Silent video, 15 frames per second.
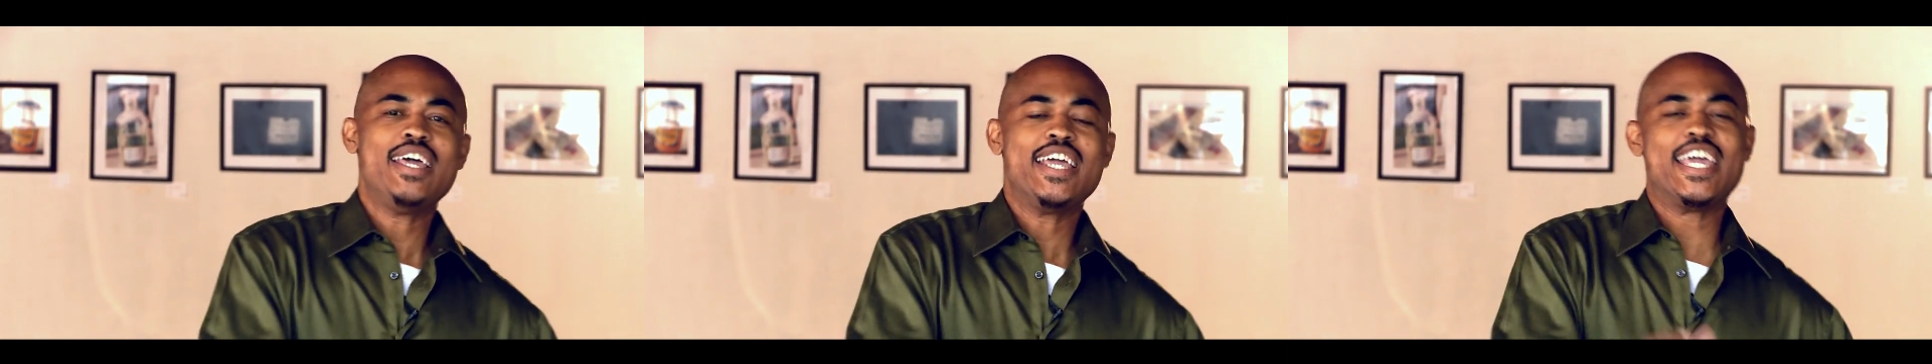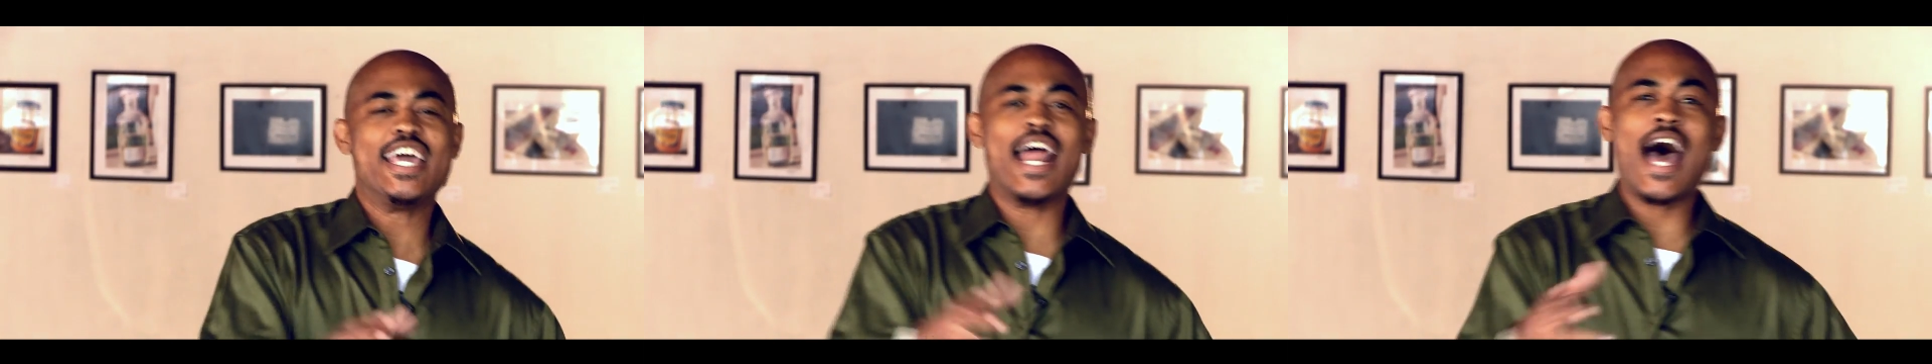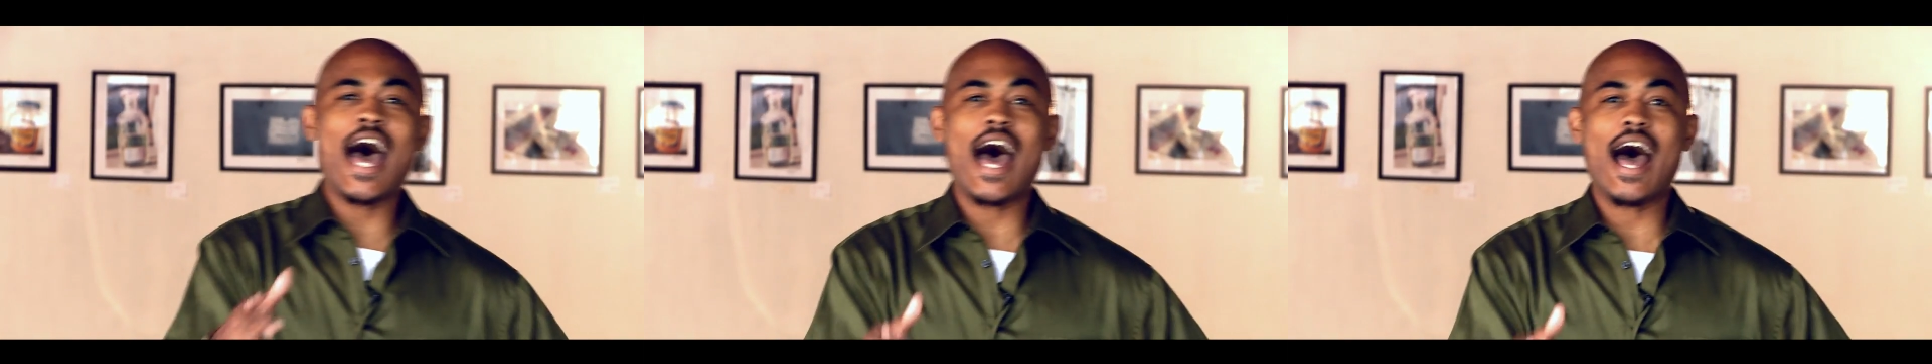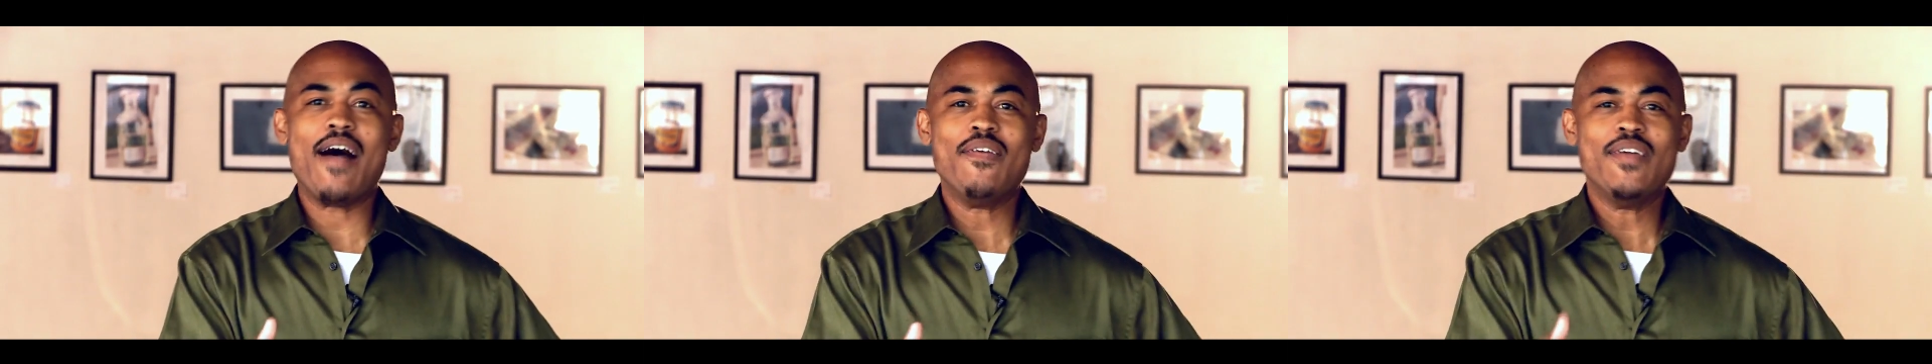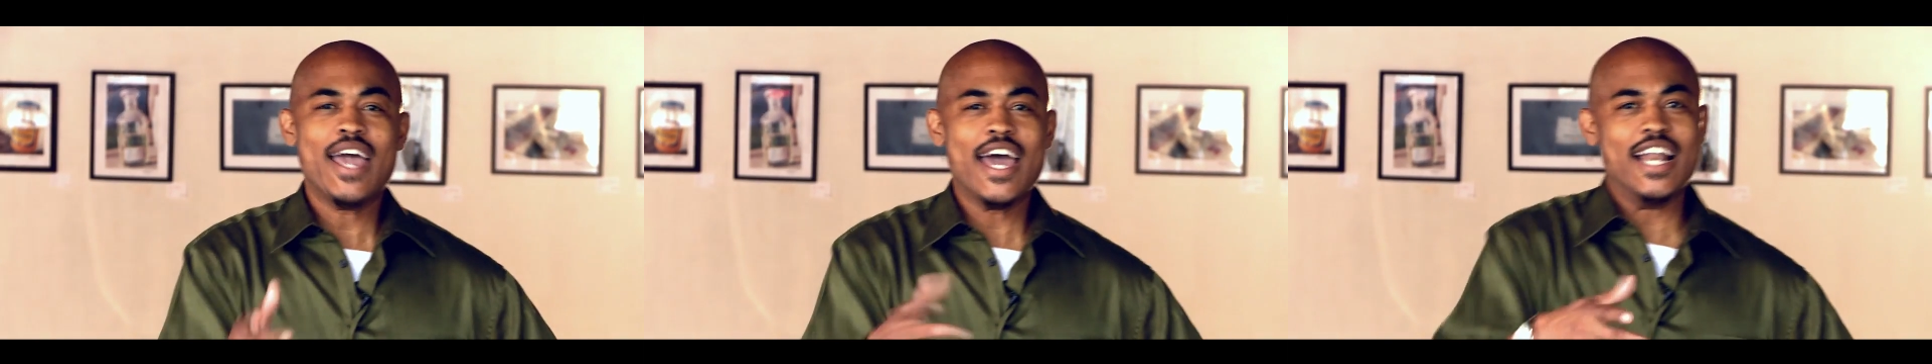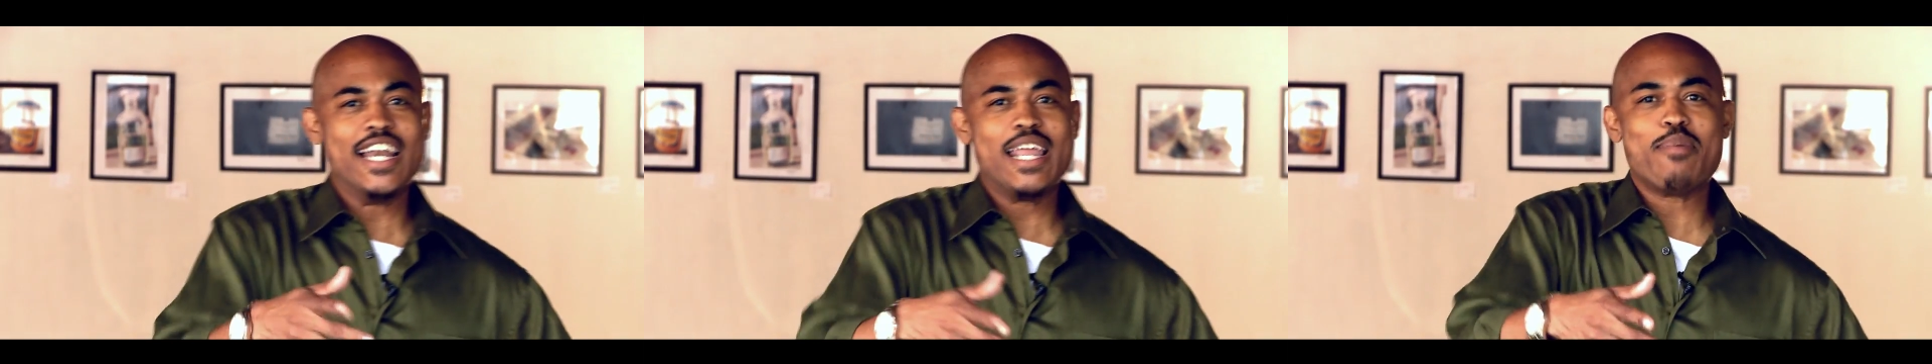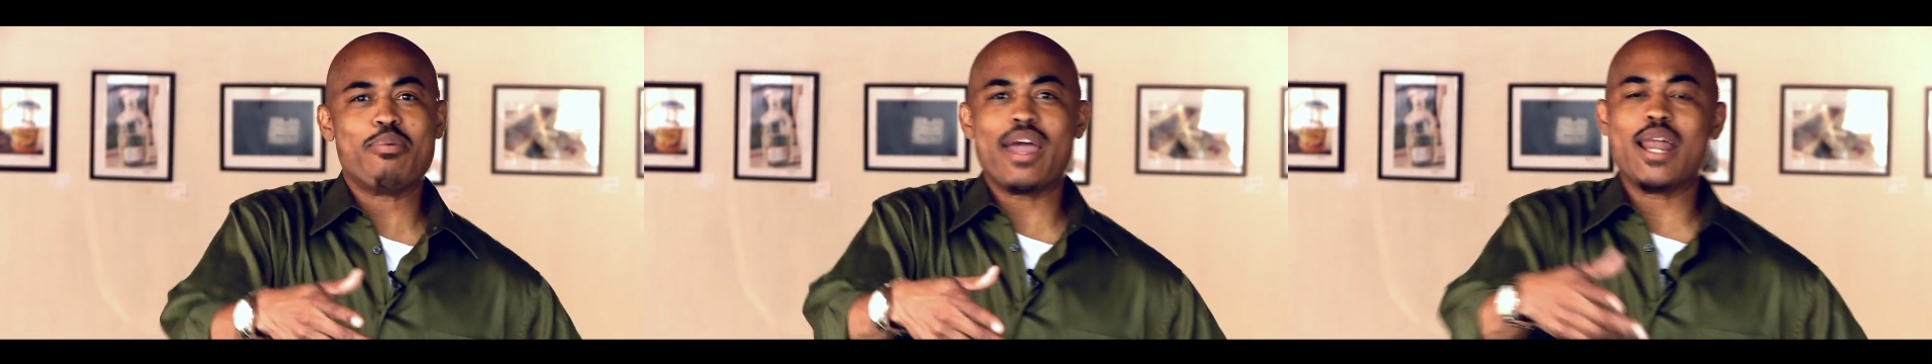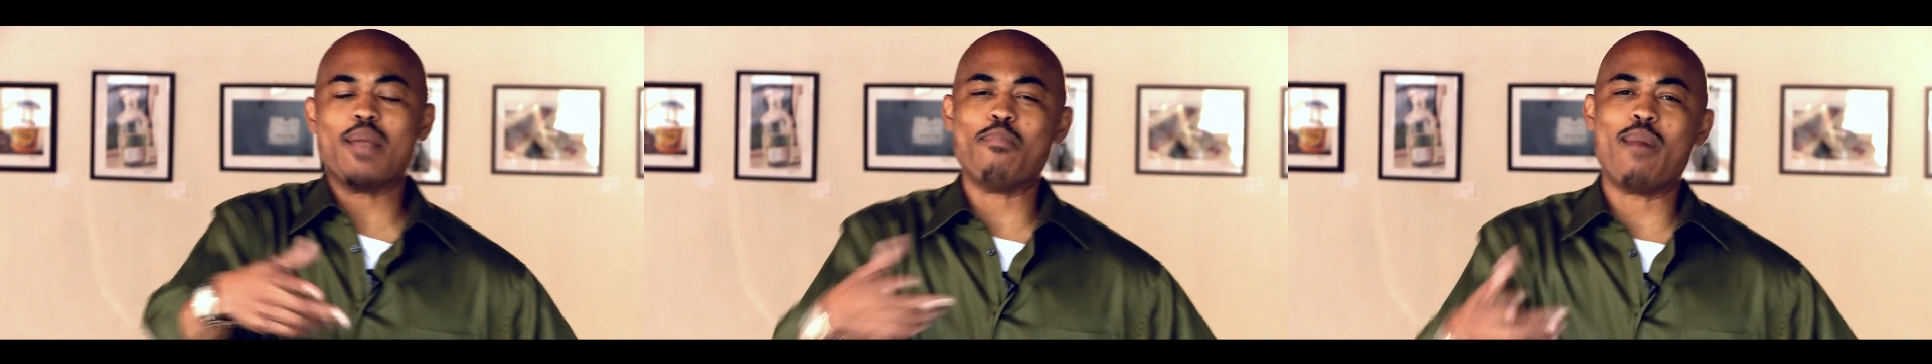get high. And an
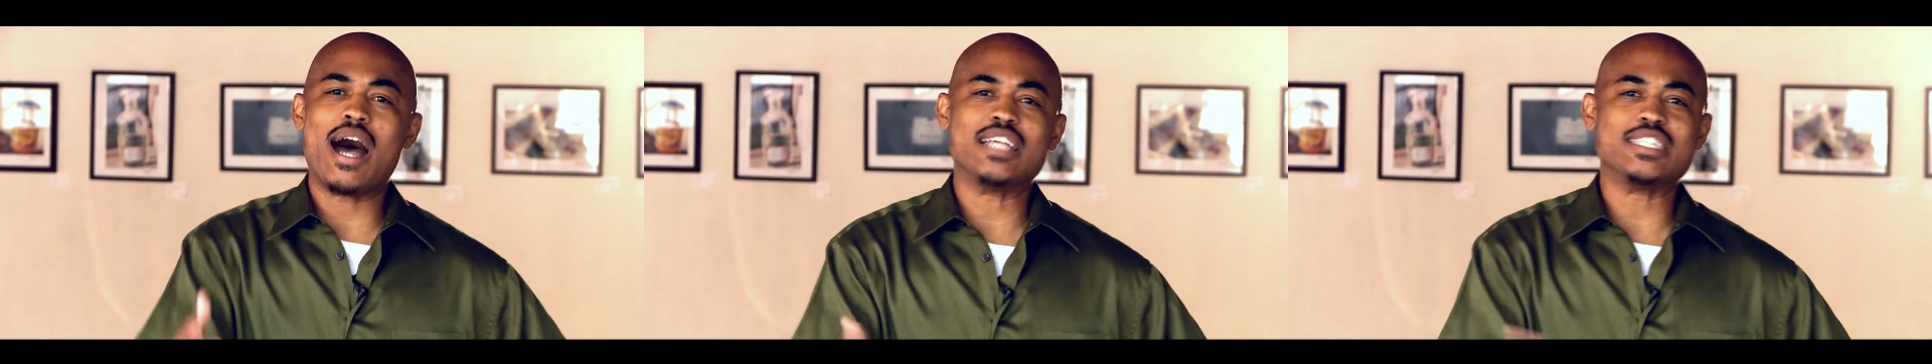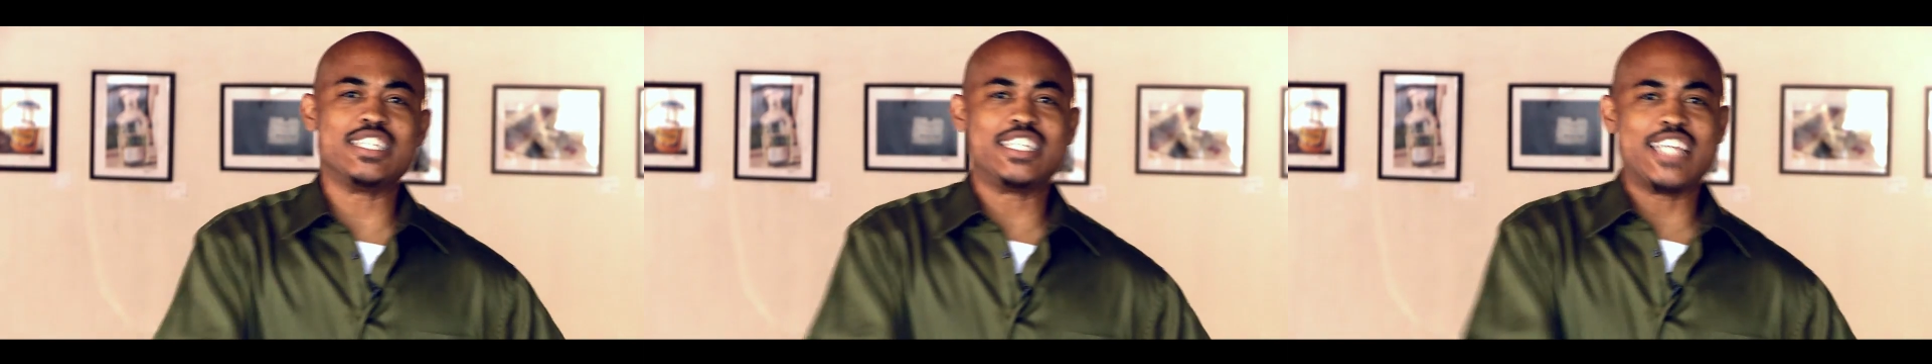inebriated mind's a